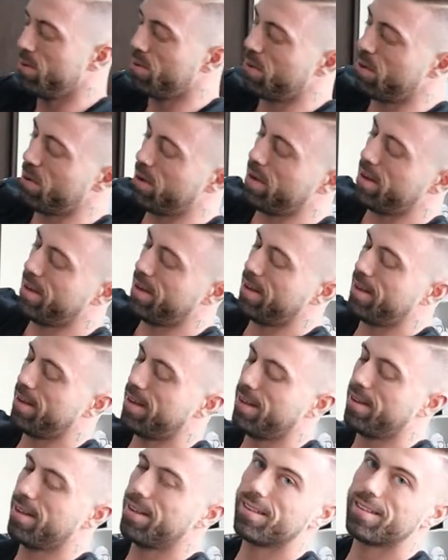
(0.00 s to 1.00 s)
Oh,
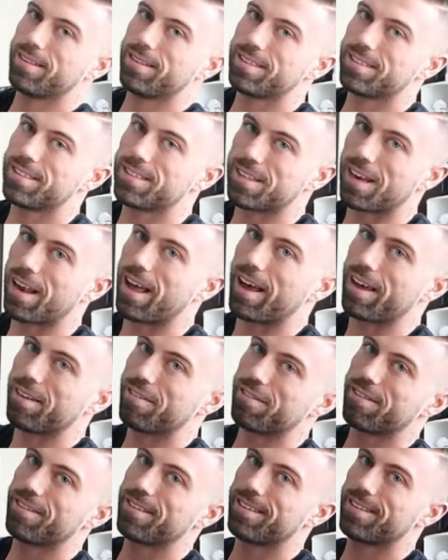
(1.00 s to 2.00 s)
this is
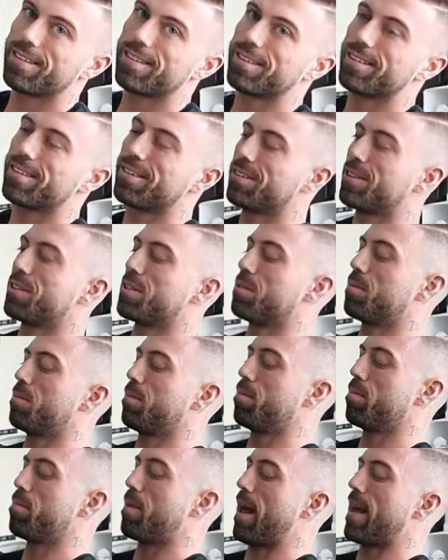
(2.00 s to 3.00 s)
life. I'm just
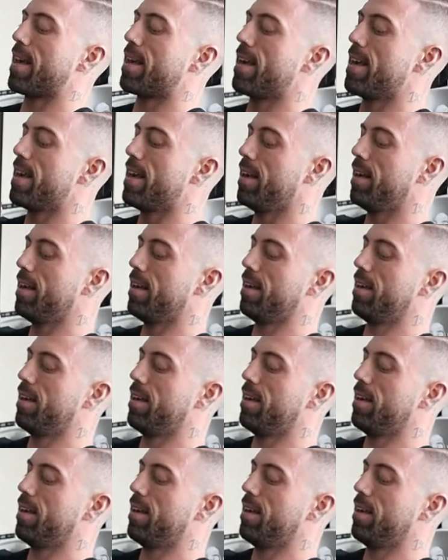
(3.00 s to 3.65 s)
blanky.